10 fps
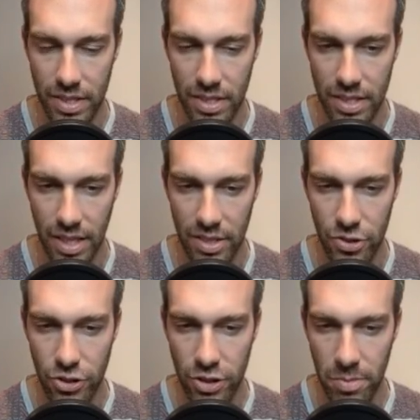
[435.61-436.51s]
because it
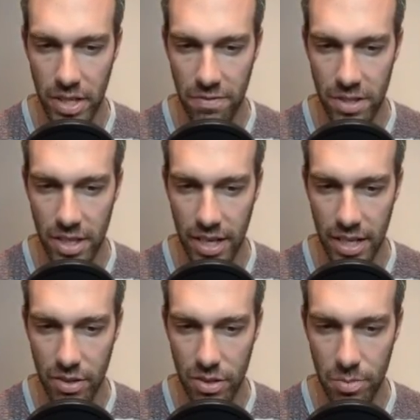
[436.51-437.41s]
should be enough to take it
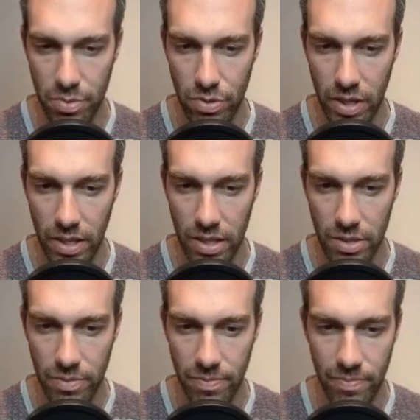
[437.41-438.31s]
out. They're pretty
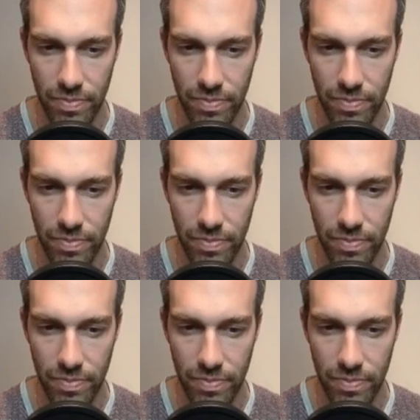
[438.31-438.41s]
low